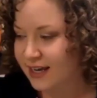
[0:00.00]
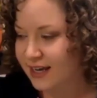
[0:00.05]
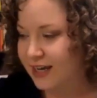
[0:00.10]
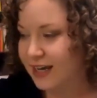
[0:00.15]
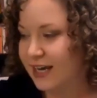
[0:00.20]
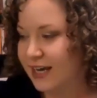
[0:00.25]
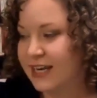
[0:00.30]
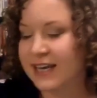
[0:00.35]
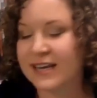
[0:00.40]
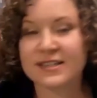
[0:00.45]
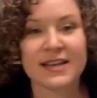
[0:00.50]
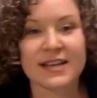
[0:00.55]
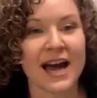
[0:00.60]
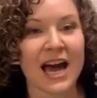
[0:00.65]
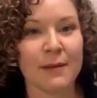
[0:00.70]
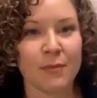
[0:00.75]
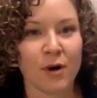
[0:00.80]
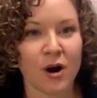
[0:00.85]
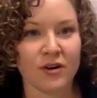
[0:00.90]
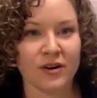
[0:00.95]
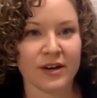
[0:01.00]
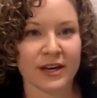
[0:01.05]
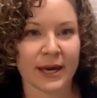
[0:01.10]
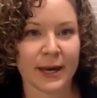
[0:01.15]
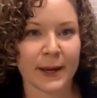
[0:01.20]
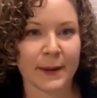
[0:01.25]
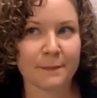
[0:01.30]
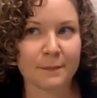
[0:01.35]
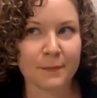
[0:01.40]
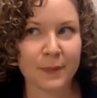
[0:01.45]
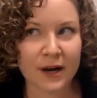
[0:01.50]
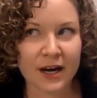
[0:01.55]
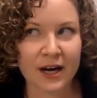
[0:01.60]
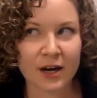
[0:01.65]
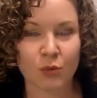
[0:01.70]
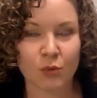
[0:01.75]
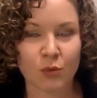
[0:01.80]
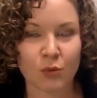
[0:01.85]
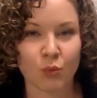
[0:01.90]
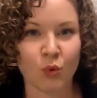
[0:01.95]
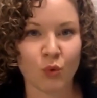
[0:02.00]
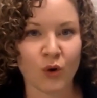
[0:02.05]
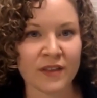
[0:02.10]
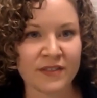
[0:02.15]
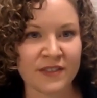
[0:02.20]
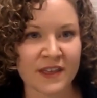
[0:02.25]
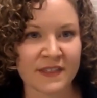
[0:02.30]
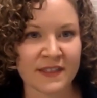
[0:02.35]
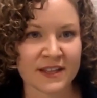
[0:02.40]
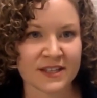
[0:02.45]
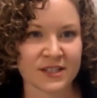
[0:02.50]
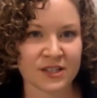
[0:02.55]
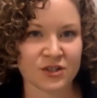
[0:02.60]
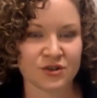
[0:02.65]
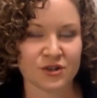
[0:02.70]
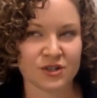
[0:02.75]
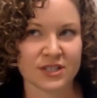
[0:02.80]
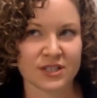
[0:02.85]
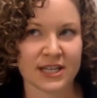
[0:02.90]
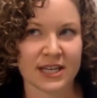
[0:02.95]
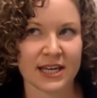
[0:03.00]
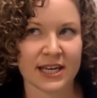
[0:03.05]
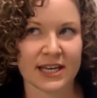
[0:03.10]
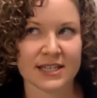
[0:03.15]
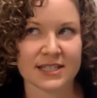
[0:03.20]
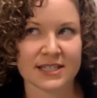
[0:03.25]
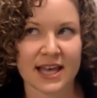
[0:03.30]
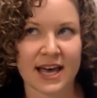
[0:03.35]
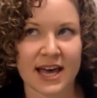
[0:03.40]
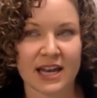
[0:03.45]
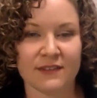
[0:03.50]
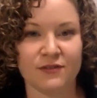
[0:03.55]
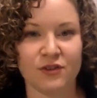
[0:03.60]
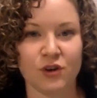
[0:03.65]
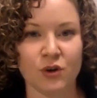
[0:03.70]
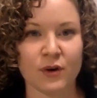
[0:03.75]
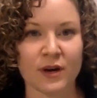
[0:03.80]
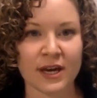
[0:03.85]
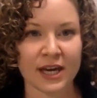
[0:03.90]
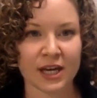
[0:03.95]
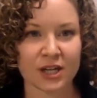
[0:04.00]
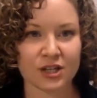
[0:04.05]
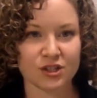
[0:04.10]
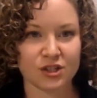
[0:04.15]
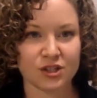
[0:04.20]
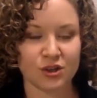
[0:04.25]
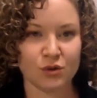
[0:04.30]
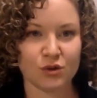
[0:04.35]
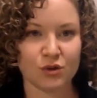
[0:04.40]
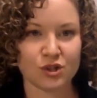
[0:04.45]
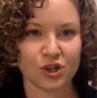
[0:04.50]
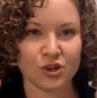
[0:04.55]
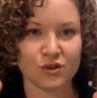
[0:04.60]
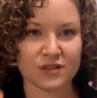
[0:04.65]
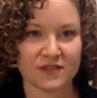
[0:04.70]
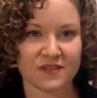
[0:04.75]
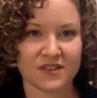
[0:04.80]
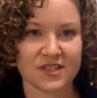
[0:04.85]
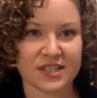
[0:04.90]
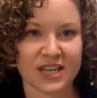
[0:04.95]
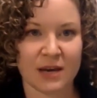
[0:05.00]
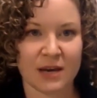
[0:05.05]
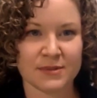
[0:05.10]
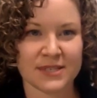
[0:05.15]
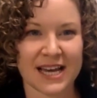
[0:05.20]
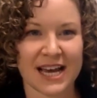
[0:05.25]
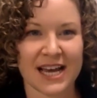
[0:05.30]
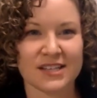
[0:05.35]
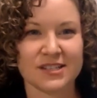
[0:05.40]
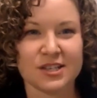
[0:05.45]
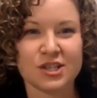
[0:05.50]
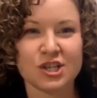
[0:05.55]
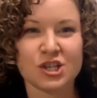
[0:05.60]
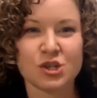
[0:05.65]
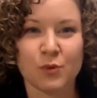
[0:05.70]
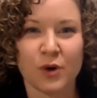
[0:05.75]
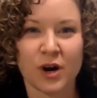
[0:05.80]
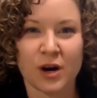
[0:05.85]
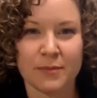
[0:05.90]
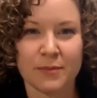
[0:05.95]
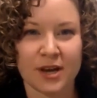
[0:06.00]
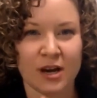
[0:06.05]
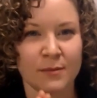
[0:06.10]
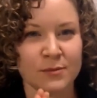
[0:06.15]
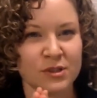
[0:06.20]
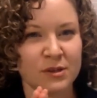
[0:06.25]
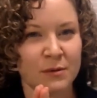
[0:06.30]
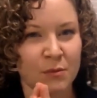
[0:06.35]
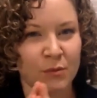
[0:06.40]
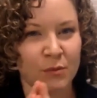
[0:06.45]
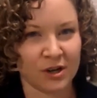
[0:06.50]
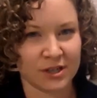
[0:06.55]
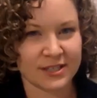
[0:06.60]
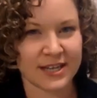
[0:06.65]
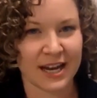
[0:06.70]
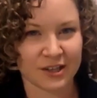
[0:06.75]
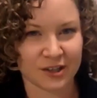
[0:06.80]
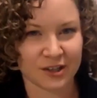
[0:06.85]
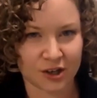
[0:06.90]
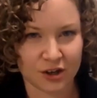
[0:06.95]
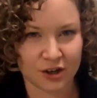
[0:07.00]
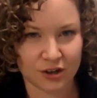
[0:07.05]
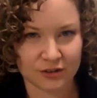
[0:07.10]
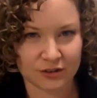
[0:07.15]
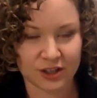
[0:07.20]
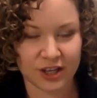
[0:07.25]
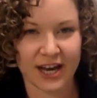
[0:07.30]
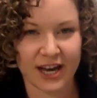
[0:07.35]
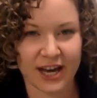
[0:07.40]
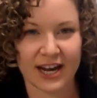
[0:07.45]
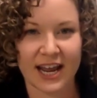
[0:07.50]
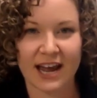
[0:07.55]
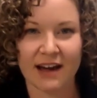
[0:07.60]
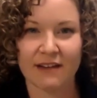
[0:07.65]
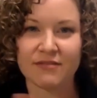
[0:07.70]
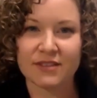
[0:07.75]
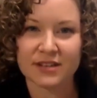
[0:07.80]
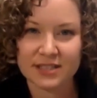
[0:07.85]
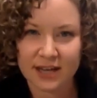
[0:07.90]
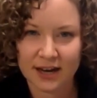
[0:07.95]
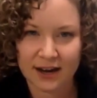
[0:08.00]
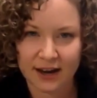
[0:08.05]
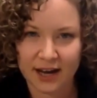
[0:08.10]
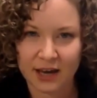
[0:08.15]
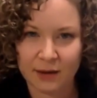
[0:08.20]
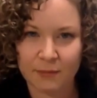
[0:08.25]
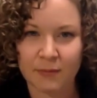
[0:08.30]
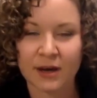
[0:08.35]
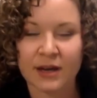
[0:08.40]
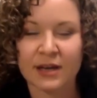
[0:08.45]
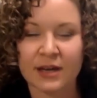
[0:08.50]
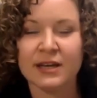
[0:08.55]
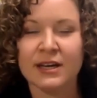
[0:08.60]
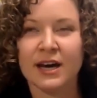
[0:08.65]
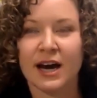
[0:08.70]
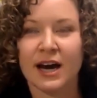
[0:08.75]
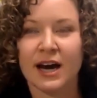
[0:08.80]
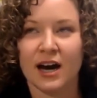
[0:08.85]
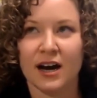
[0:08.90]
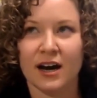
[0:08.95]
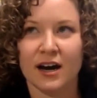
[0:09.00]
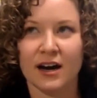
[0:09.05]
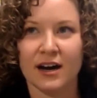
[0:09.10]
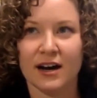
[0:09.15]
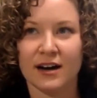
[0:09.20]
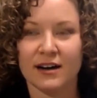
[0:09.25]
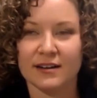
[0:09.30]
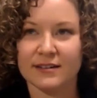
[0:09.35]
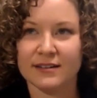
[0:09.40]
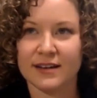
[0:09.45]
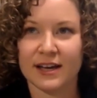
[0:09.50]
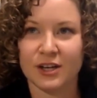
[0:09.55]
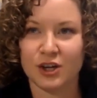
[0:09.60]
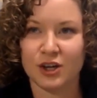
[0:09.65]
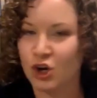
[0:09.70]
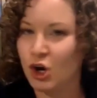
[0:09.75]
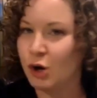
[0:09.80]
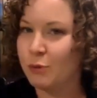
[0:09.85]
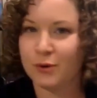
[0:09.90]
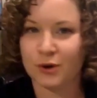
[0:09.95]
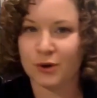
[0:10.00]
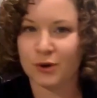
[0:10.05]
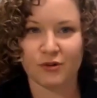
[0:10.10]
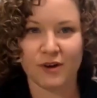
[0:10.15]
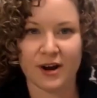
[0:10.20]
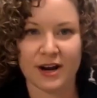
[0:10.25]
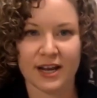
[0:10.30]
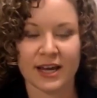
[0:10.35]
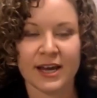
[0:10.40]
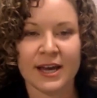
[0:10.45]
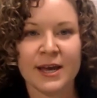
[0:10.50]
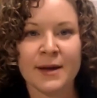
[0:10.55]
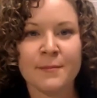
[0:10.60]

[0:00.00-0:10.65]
It is eyeballing it, but one thing that's interesting is that if you can get two shoes of the same size, this is where it becomes a little more technical. You got to have the time and your notebook ready.